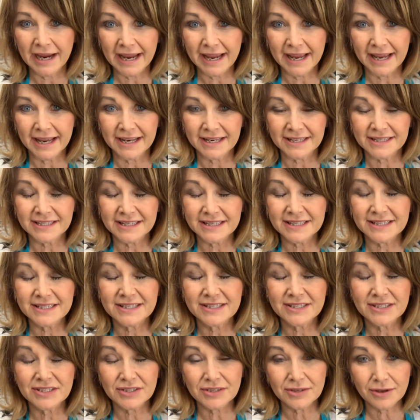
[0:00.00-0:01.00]
and is
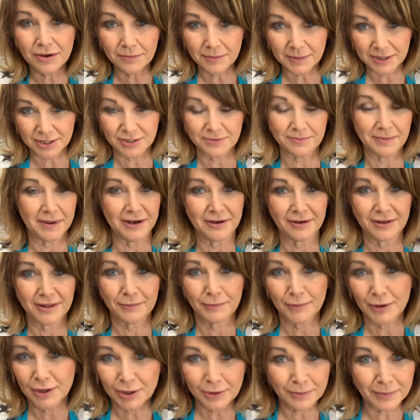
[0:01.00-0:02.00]
so much better
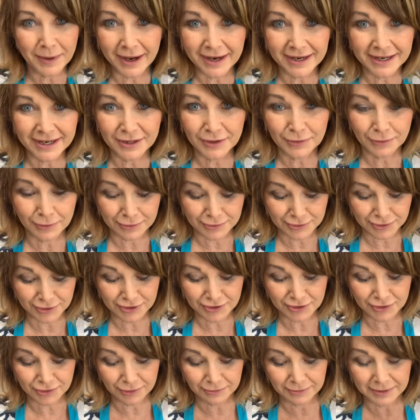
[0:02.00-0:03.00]
than what you're buying in the grocery
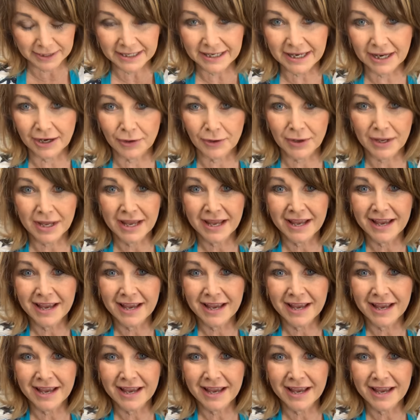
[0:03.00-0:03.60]
store right now.